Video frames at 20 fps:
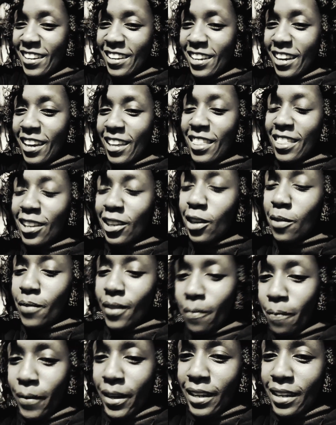I think I'm
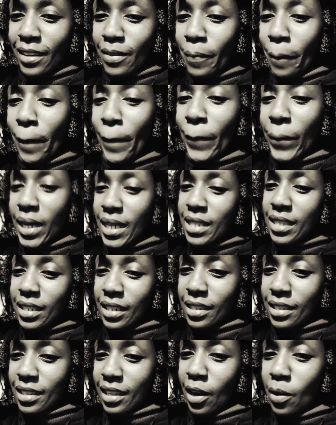the best
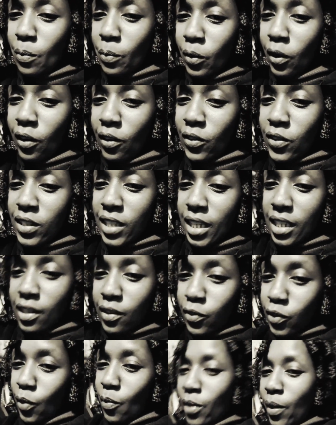example of started
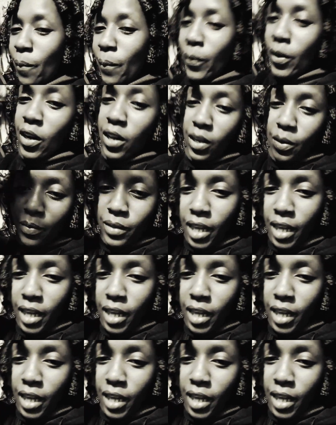from the bottom,